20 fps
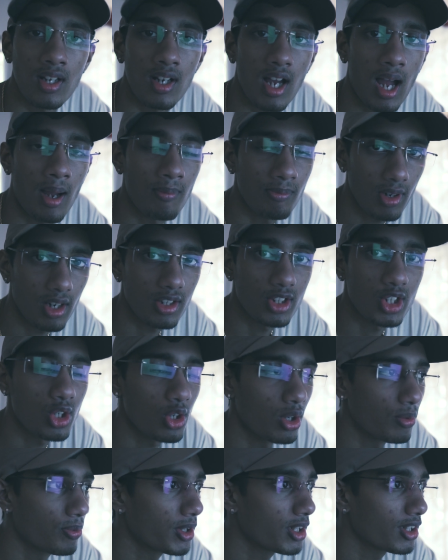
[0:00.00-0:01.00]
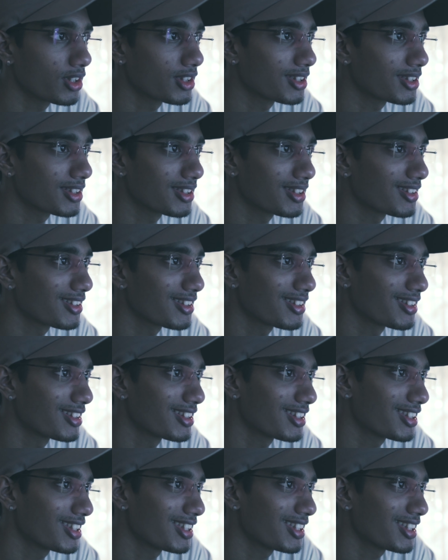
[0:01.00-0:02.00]
I'm not sure because
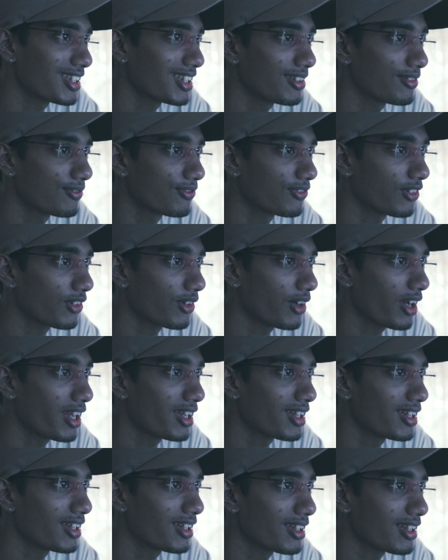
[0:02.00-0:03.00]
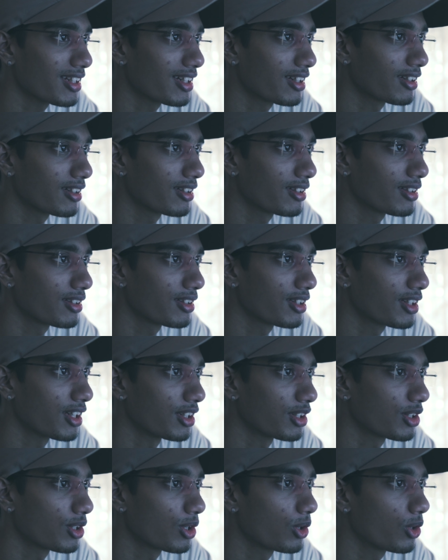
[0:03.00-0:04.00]
this isn't for any
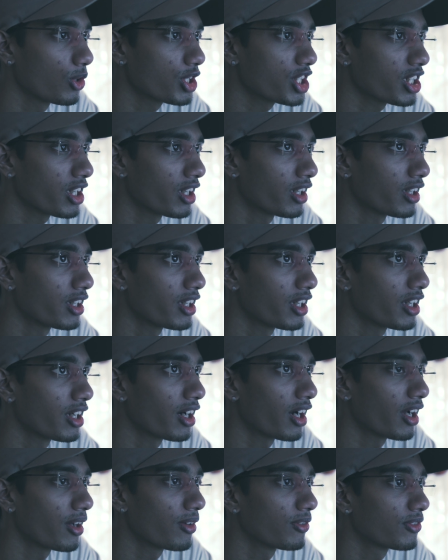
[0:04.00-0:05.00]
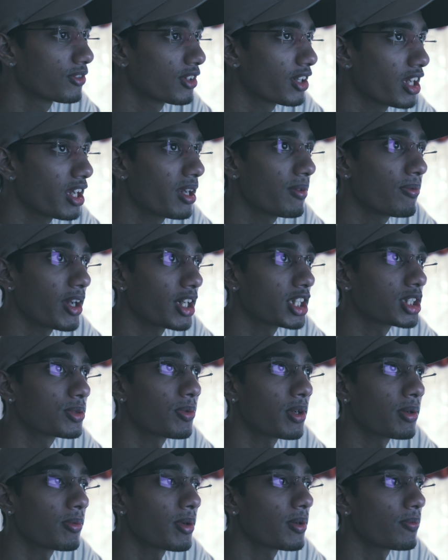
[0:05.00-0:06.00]
conclusion here. I will keep
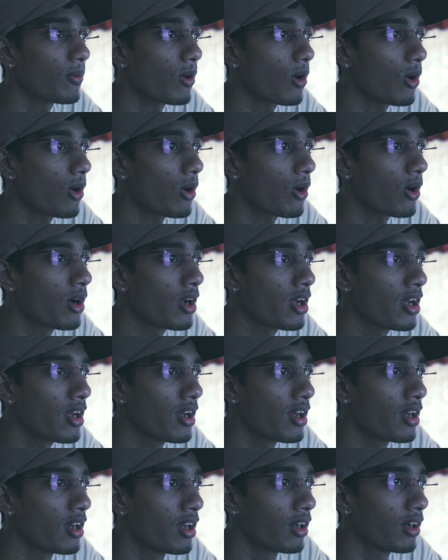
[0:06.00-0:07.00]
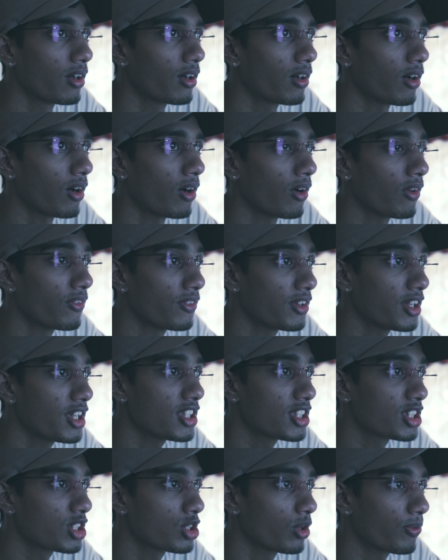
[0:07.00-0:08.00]
experiment more on
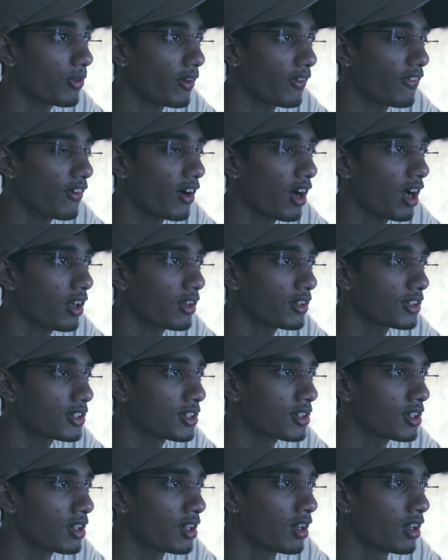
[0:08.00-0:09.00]
these 2 profiles.